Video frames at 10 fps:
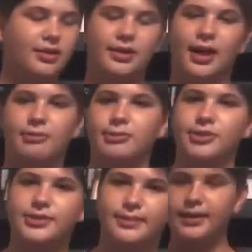not Will
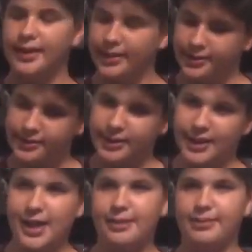Smith. Now, the
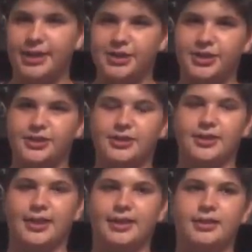animation,
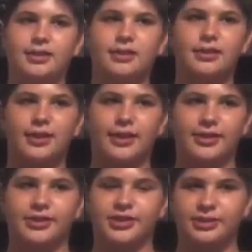like the
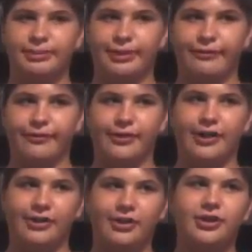others, is beautiful.
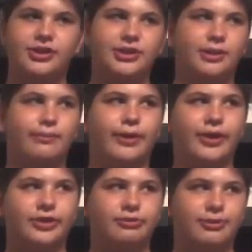Now, there are some
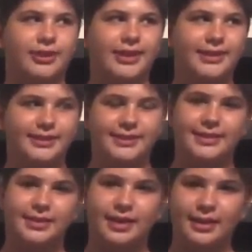parts where kids
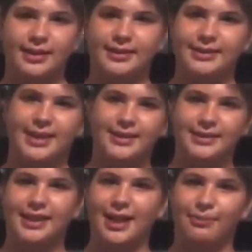these
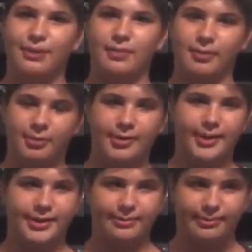days now probably won't
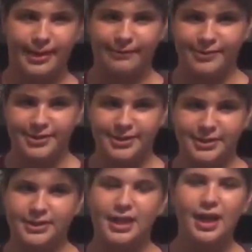get the
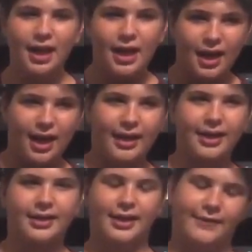references. I
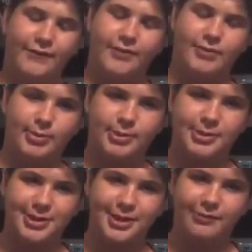got like
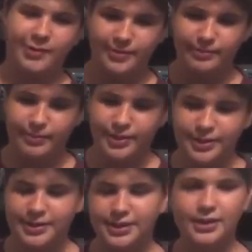50% of them,
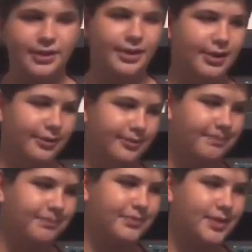but, you know,
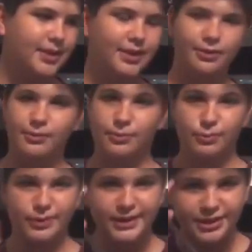
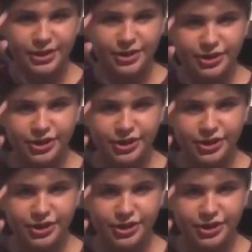research.